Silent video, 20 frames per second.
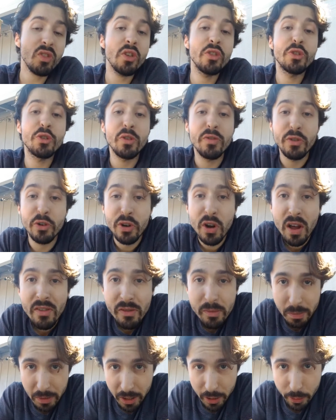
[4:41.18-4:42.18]
So if you're not
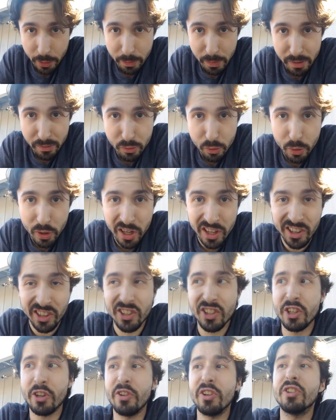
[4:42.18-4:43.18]
familiar with my fruit eating
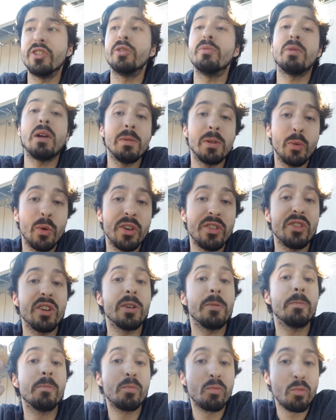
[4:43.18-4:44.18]
series, you're probably wondering